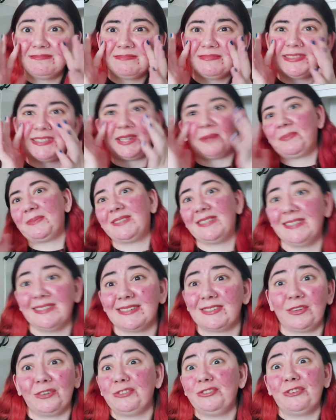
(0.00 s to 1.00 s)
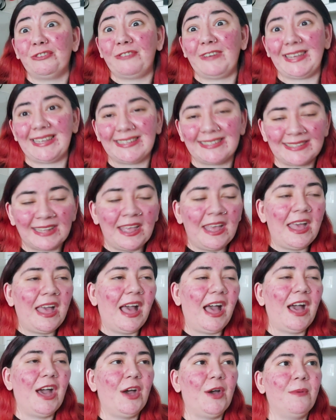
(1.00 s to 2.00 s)
substance on your face.
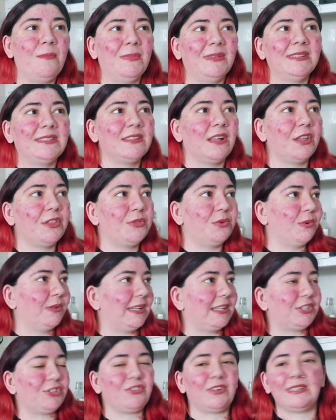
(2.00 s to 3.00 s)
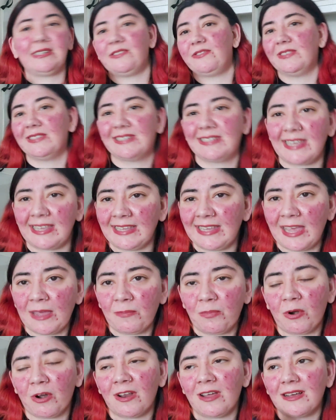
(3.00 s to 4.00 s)
And so I thought, let's try different
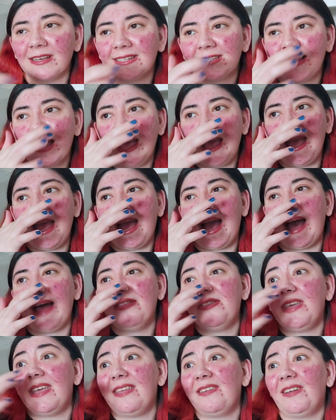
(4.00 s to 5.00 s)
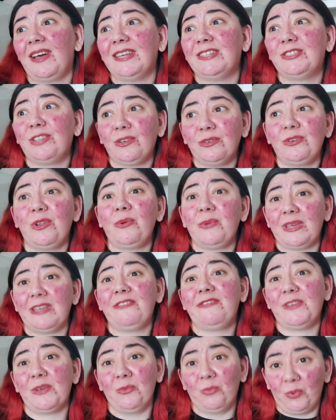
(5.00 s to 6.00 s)
skincare products. And then I don't know
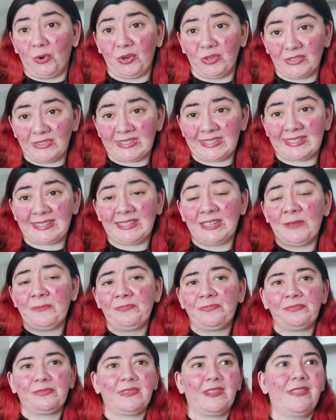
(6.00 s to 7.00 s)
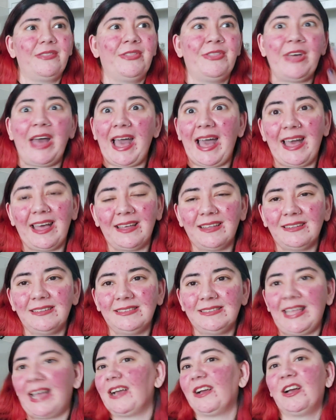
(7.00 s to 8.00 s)
if it was that
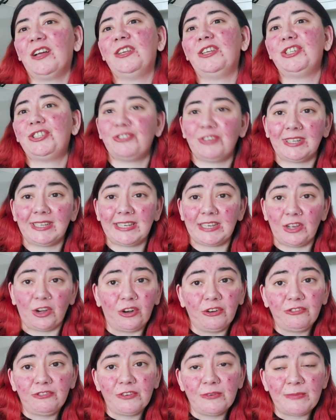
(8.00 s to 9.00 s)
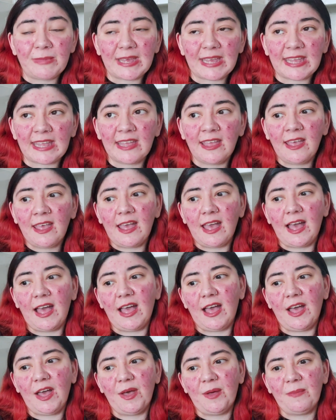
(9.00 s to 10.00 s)
kind of triggered it off for me.
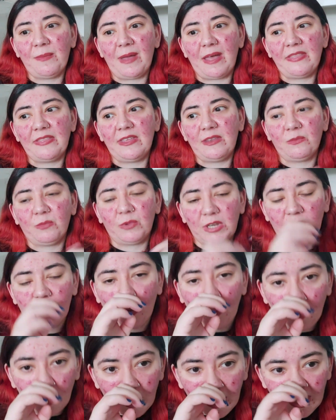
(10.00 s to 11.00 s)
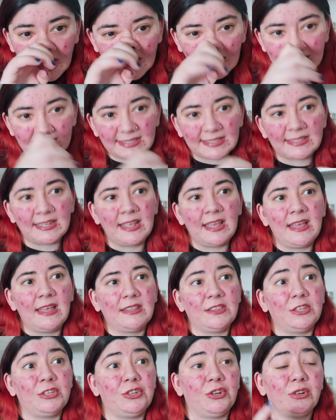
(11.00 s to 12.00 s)
And then when it got worse,
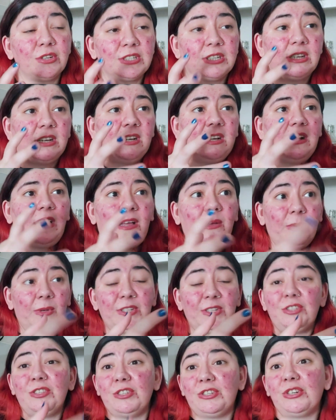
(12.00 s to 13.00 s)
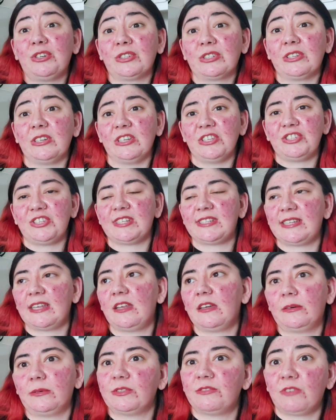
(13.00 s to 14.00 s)
I went to the doctor and she said,
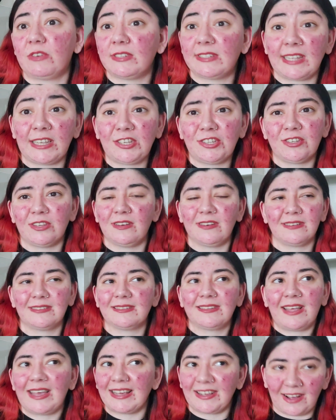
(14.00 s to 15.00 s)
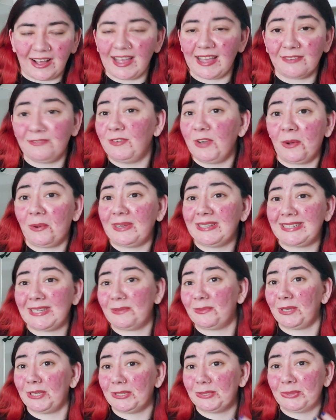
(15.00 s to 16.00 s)
oh, it's rosacea. And I was like, I have no idea
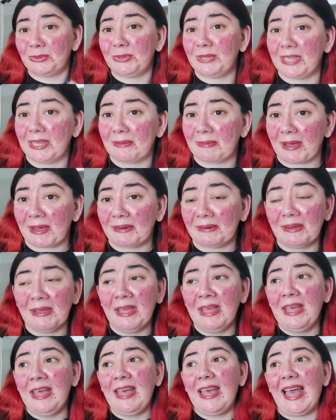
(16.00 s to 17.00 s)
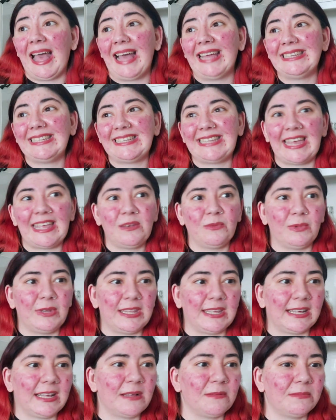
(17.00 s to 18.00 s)
what you're talking about. And again, when
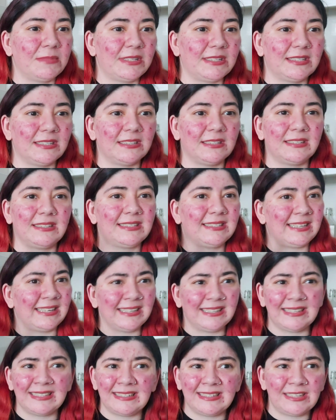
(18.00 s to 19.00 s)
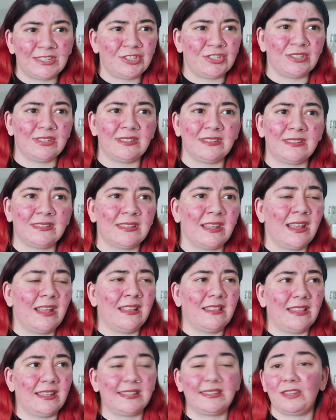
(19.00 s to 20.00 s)
it comes to skin conditions,
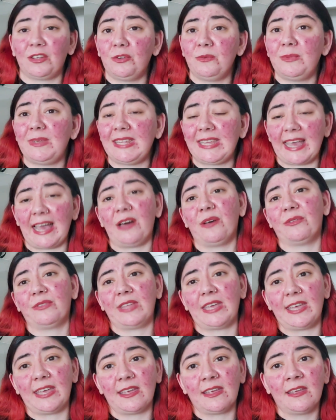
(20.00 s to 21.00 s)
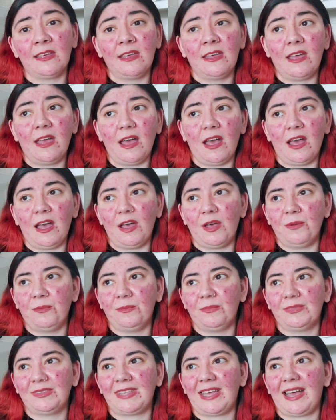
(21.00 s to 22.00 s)
there's so many out there
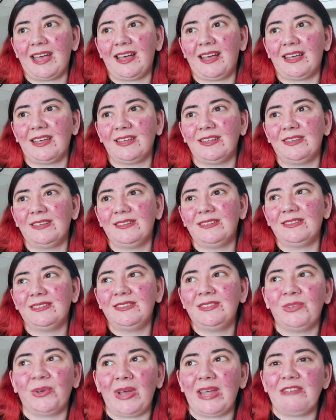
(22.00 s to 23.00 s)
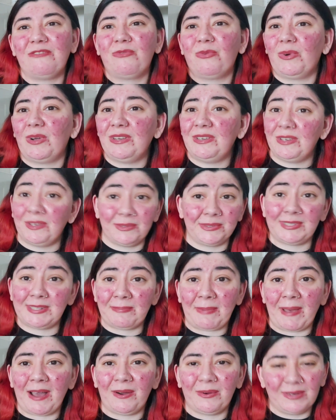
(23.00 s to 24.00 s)
that not everyone knows
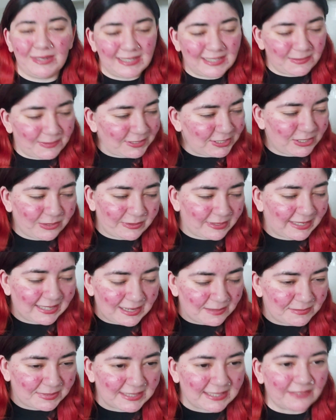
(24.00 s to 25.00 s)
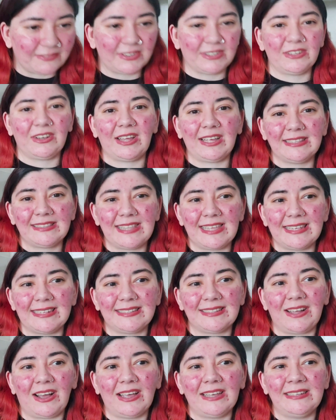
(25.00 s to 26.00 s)
about, and especially when it comes to something like
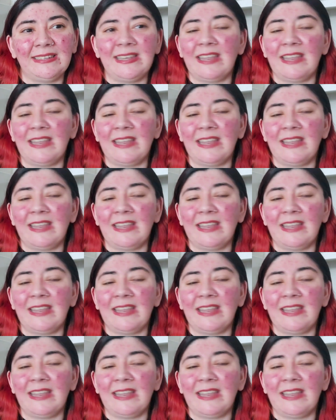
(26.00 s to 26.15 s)
this. I've